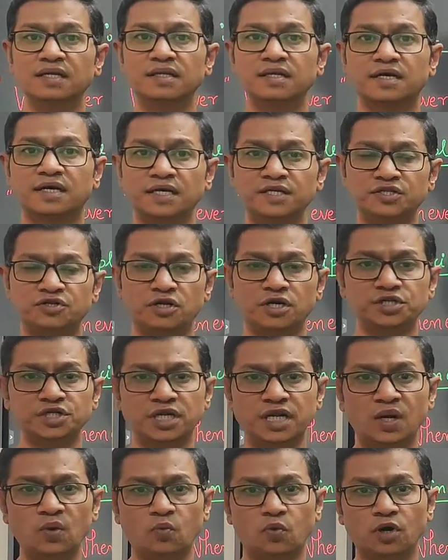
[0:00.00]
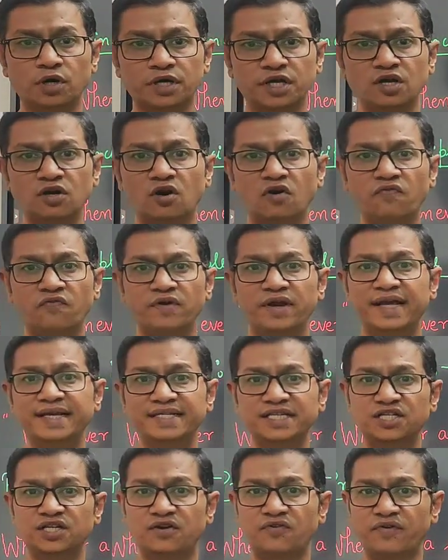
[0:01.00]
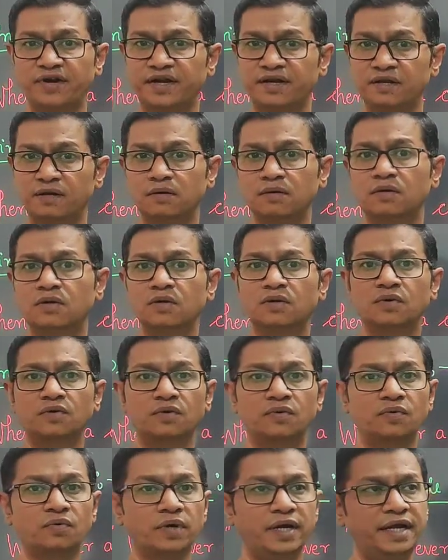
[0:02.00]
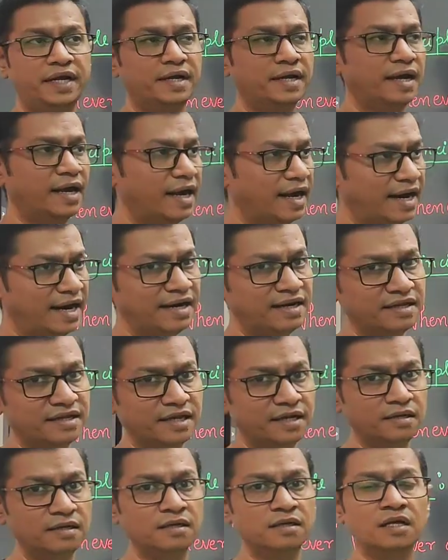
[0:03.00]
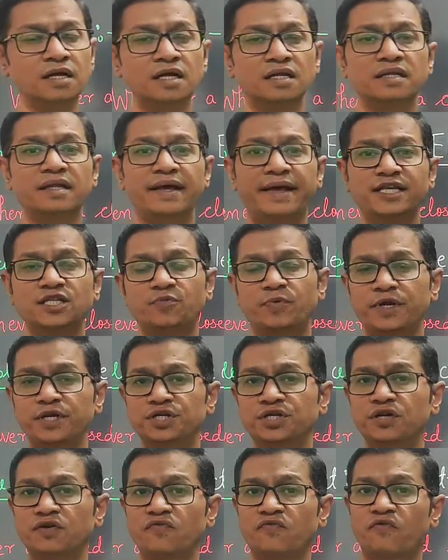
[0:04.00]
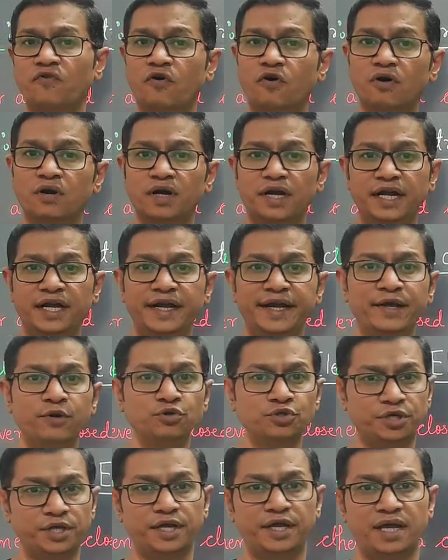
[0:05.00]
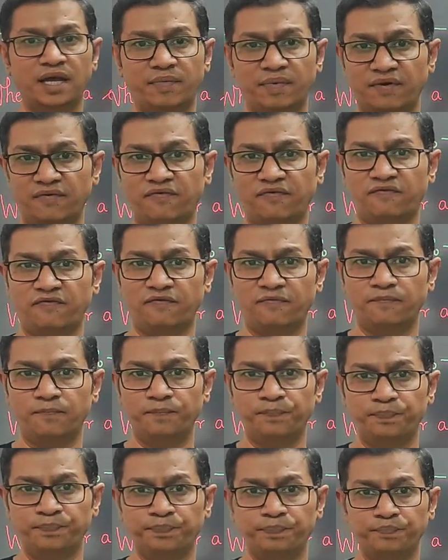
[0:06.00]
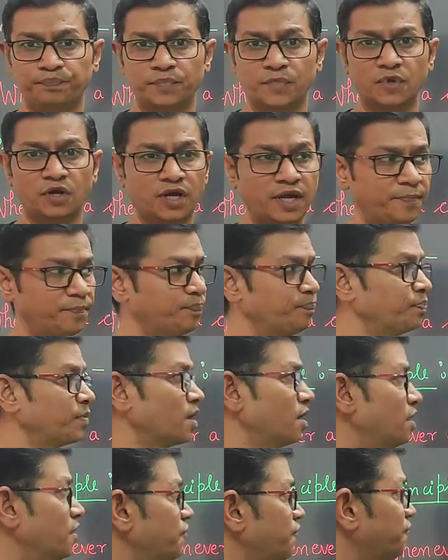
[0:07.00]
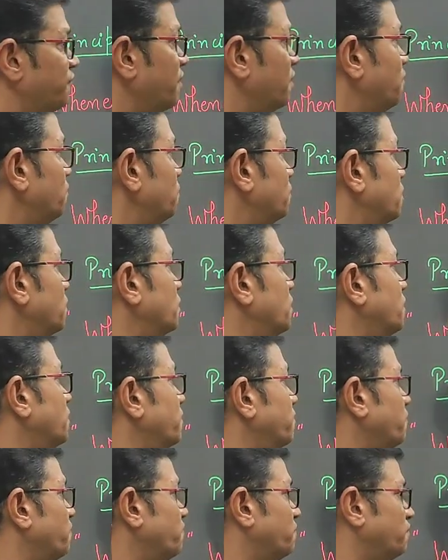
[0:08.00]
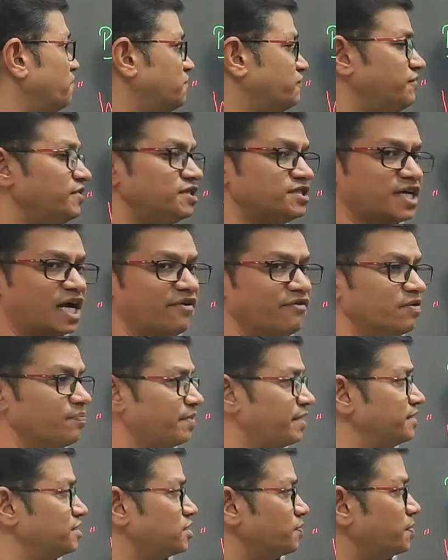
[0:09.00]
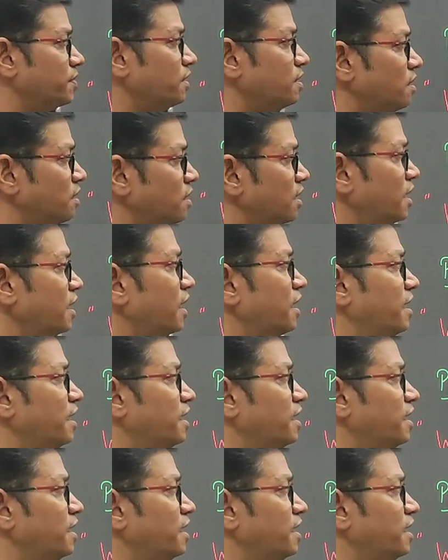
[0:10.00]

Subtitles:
the construction and working of an AC generator, right, and then the expression for induced EMF. Okay, so we start with principle.